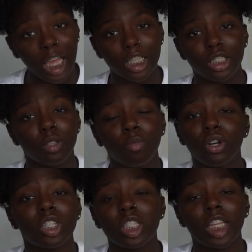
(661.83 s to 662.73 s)
Yes,
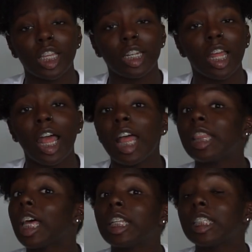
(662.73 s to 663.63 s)
the person
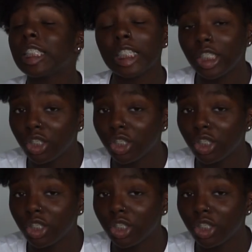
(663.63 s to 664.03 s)
that is